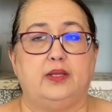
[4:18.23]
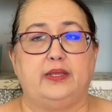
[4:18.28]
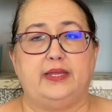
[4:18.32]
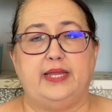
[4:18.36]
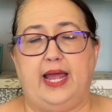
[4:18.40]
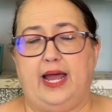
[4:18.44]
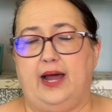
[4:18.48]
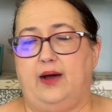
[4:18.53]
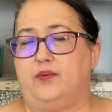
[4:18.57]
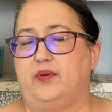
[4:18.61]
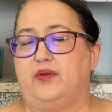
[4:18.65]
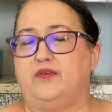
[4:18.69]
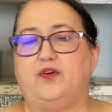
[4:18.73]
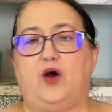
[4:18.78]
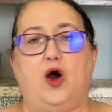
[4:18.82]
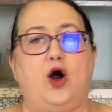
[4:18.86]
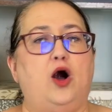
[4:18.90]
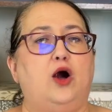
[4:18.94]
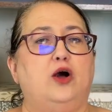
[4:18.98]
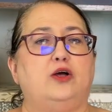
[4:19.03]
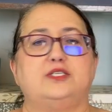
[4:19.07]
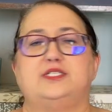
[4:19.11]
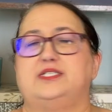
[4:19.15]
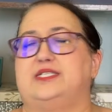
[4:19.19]
Now, we've
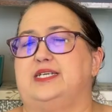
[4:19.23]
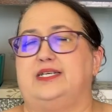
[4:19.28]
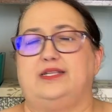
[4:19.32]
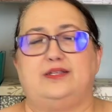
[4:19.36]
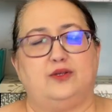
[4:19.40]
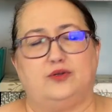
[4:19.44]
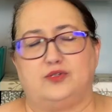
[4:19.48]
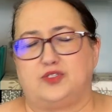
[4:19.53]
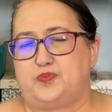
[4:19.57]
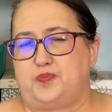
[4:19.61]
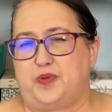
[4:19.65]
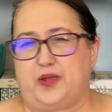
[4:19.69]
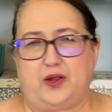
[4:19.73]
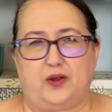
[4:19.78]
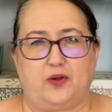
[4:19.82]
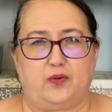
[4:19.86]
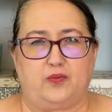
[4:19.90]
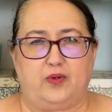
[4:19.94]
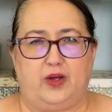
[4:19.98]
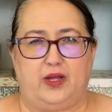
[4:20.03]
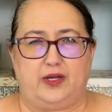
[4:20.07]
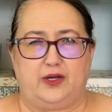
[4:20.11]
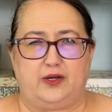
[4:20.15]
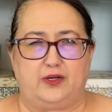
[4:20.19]
all seen those pier
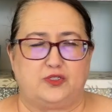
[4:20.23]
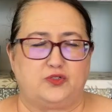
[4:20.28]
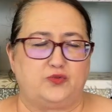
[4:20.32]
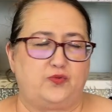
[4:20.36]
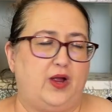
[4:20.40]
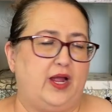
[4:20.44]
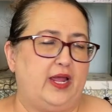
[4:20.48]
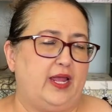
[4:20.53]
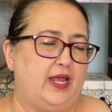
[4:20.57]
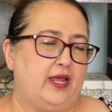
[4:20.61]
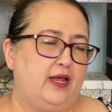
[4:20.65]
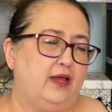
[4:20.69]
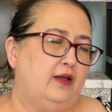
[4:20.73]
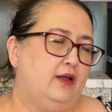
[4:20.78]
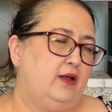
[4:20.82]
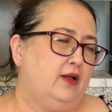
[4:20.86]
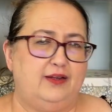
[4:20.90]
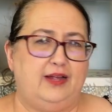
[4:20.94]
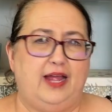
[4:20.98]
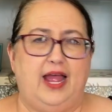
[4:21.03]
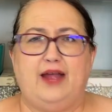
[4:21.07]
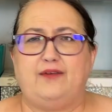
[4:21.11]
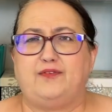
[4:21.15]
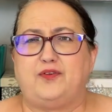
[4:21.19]
runners, right?
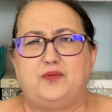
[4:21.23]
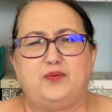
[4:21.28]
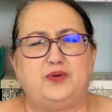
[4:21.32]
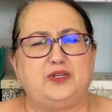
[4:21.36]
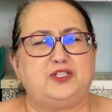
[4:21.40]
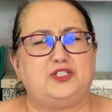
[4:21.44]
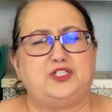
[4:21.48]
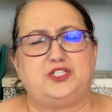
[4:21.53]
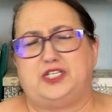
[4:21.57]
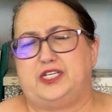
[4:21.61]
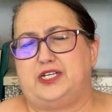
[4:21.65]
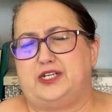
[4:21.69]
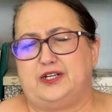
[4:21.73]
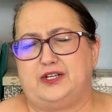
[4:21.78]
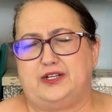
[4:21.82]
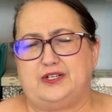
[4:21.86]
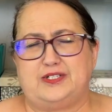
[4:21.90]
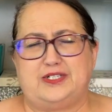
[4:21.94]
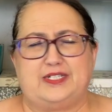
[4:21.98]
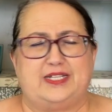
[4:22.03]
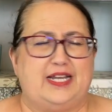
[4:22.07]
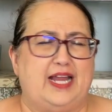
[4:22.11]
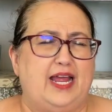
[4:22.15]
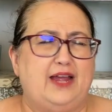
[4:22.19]
Everyone
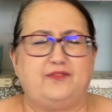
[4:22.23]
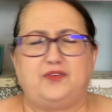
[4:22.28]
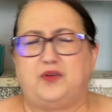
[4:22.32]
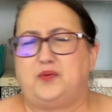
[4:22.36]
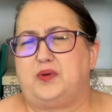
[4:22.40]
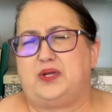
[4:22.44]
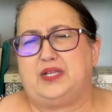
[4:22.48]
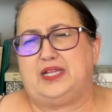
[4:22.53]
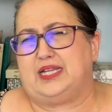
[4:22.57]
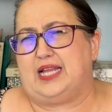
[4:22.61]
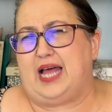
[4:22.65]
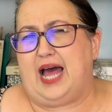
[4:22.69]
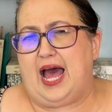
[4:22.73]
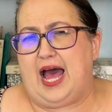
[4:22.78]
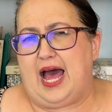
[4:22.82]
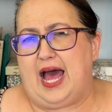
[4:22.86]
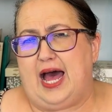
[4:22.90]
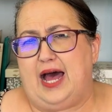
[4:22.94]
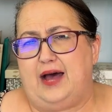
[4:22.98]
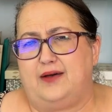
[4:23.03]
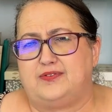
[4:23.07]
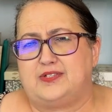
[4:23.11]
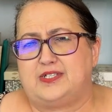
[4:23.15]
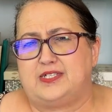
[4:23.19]
cheers and everyone
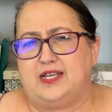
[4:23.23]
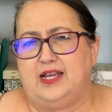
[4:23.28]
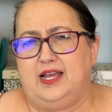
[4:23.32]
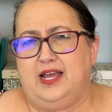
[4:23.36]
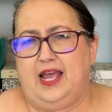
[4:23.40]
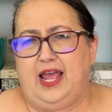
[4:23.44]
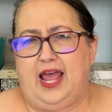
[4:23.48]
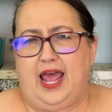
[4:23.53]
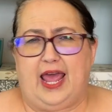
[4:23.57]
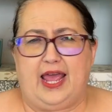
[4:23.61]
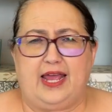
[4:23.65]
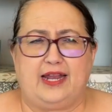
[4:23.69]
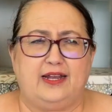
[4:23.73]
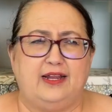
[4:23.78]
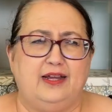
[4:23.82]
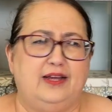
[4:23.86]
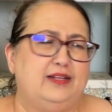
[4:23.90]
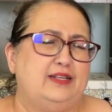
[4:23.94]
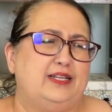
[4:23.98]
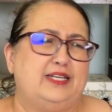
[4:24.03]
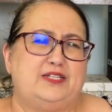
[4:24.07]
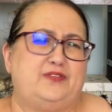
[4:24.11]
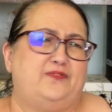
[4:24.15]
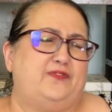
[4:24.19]
laughs. And
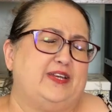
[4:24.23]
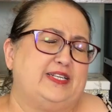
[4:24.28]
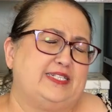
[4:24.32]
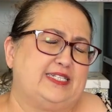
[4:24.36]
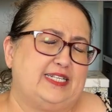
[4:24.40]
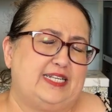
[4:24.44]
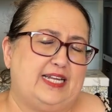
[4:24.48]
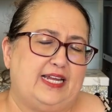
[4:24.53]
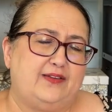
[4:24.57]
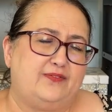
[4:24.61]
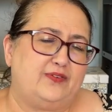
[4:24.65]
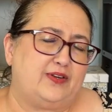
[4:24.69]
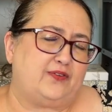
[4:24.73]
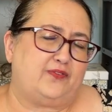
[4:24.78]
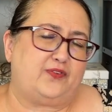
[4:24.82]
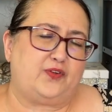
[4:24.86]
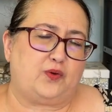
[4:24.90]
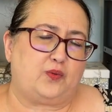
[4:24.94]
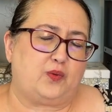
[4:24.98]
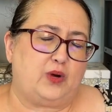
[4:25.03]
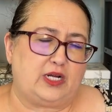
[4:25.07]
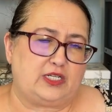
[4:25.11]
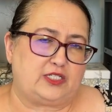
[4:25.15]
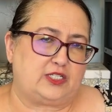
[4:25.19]
let's face it, even if you're
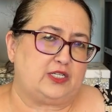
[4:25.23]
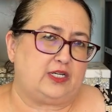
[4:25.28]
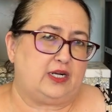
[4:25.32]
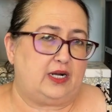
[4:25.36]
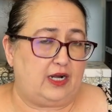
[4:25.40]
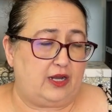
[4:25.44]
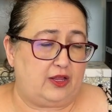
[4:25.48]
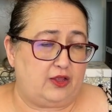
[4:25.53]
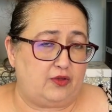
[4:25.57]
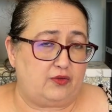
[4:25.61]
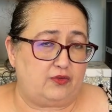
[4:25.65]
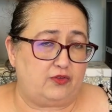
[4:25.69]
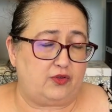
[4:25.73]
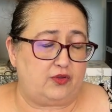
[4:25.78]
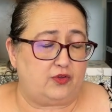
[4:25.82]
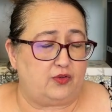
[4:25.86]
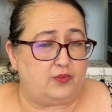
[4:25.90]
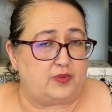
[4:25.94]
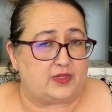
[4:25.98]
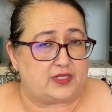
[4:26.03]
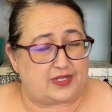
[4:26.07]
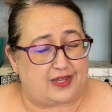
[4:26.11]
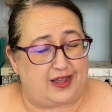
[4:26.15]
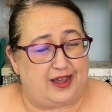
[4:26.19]
watching it on YouTube,
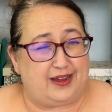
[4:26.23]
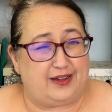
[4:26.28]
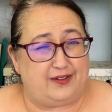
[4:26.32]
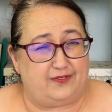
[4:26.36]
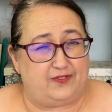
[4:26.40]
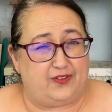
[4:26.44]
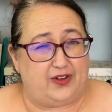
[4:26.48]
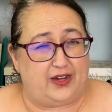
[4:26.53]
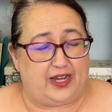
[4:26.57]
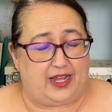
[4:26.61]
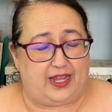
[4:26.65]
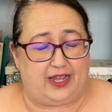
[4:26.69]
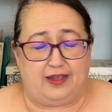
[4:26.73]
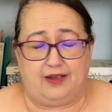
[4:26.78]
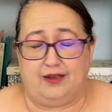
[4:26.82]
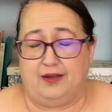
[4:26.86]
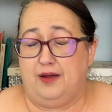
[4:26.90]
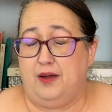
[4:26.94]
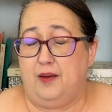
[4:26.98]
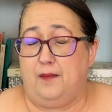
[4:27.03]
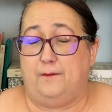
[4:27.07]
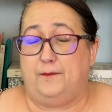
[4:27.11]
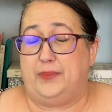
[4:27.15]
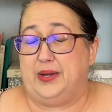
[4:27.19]
it's kind of funny.
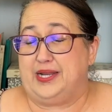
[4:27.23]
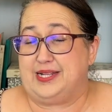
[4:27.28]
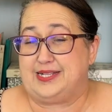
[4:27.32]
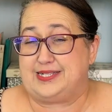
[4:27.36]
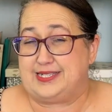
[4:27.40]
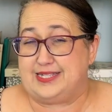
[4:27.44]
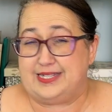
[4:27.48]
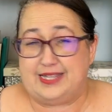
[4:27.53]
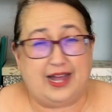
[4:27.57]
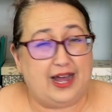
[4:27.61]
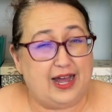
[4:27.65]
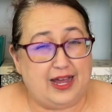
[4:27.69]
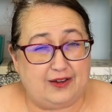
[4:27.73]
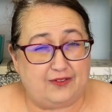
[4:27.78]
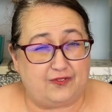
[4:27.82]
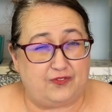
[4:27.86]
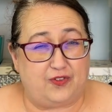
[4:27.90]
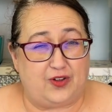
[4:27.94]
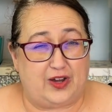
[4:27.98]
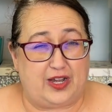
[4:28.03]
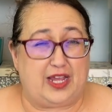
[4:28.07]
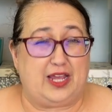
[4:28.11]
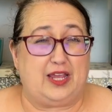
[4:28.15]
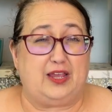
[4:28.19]
But it's not
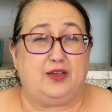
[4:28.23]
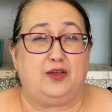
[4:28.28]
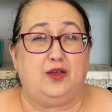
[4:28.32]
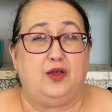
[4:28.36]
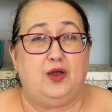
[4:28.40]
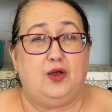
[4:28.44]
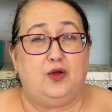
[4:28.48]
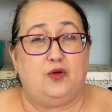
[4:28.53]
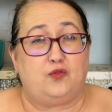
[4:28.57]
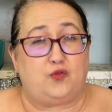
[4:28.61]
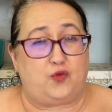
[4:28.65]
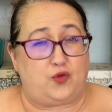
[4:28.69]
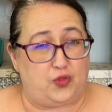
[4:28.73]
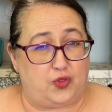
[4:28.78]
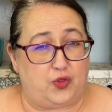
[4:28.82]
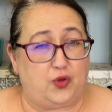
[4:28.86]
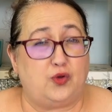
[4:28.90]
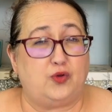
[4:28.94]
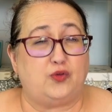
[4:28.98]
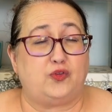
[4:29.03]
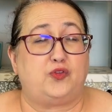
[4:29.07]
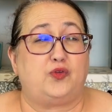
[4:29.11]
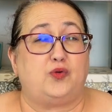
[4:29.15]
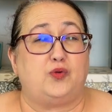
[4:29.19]
funny for
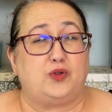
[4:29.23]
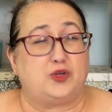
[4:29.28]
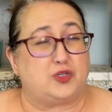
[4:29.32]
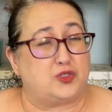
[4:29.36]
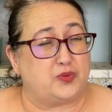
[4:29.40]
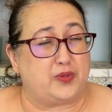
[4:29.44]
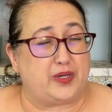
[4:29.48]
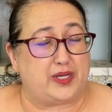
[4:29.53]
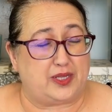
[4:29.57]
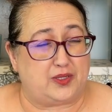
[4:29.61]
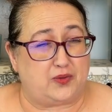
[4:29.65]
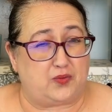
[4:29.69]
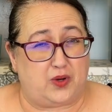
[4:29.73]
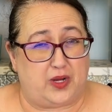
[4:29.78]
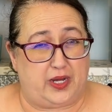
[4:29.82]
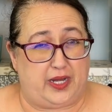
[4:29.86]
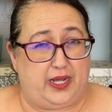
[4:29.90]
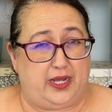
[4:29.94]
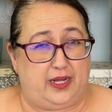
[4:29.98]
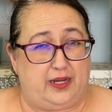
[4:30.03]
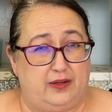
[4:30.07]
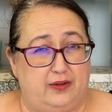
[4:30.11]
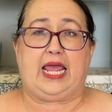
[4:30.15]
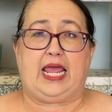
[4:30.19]
those who are doing the running.